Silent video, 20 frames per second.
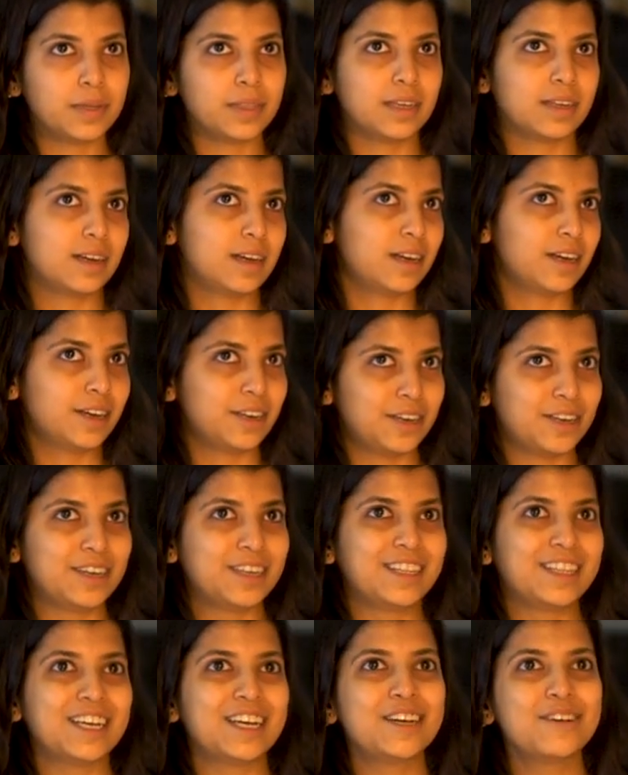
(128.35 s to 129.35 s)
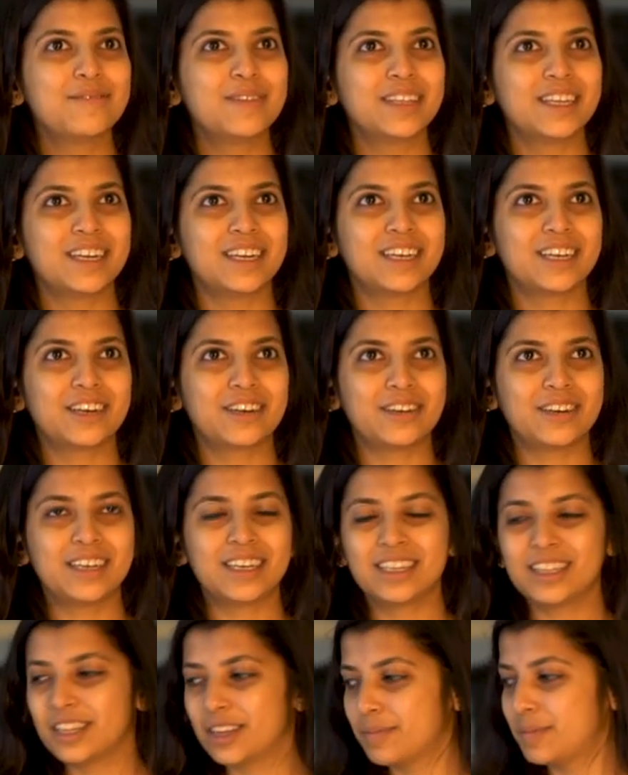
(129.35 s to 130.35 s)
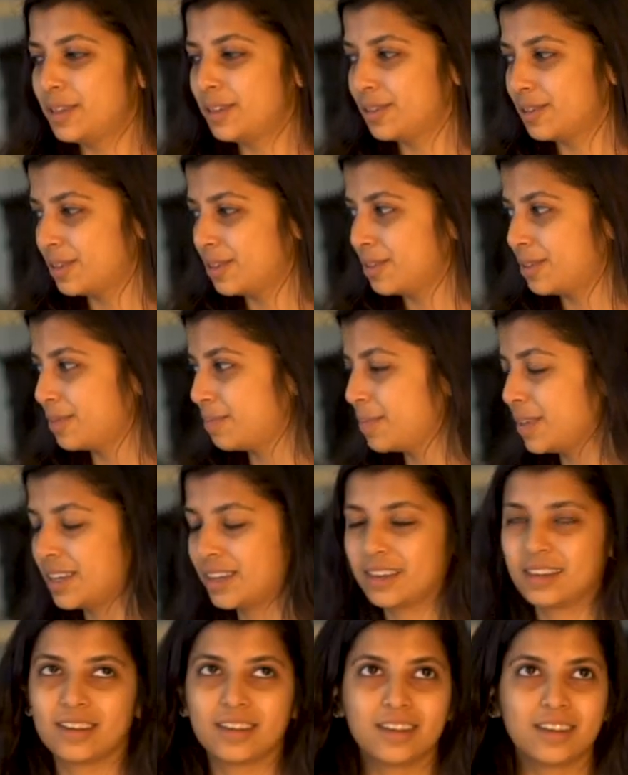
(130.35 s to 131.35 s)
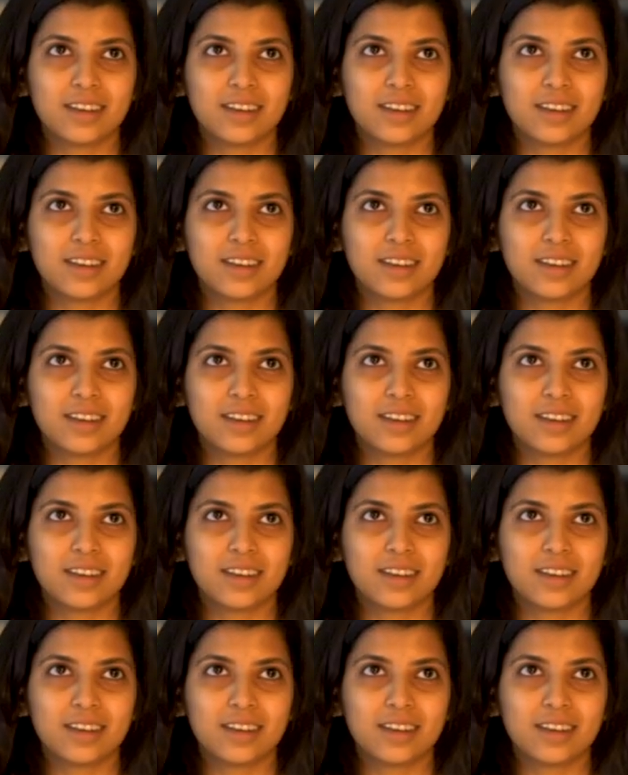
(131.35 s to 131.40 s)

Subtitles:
and then I iron them, and then I create them into this big